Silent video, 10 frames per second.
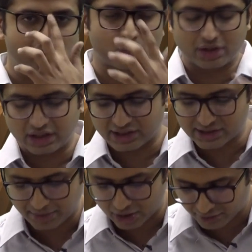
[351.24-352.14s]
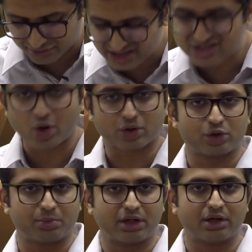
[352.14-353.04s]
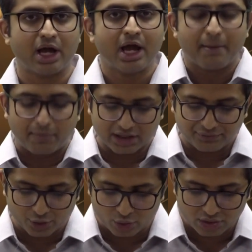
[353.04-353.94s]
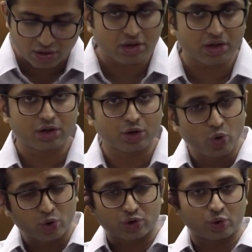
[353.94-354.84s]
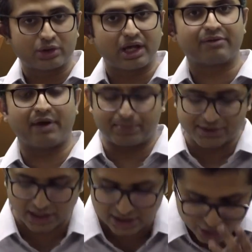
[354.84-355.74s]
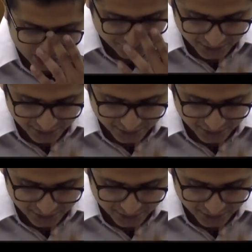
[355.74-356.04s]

issued it as a part of this document, but if you go through their websites, if